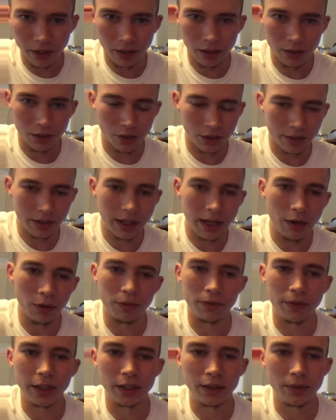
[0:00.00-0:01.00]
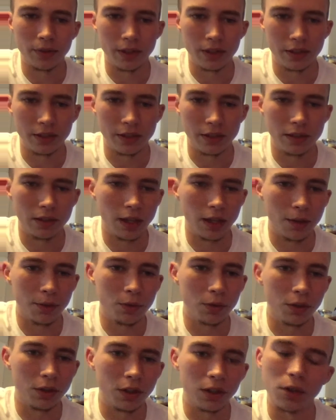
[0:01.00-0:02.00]
just how effective this is, I'm
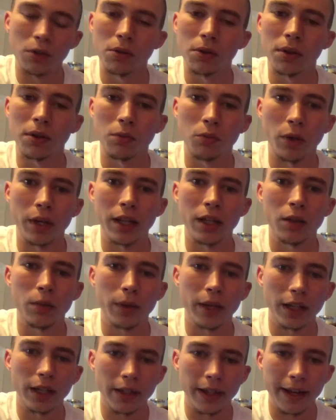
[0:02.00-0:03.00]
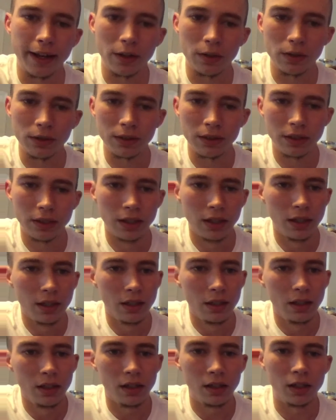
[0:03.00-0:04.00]
going to lower it way down
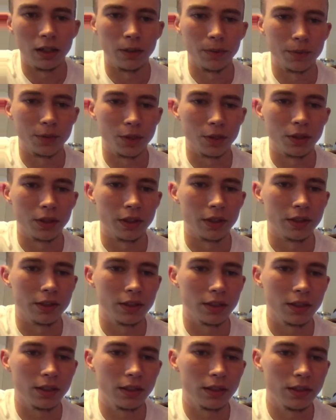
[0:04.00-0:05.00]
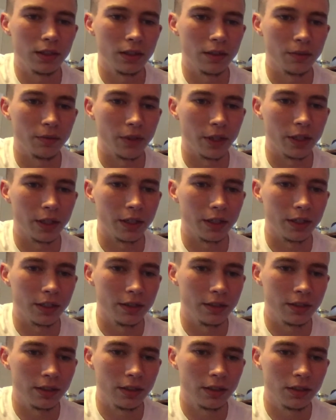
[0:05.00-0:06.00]
so you can see very easy.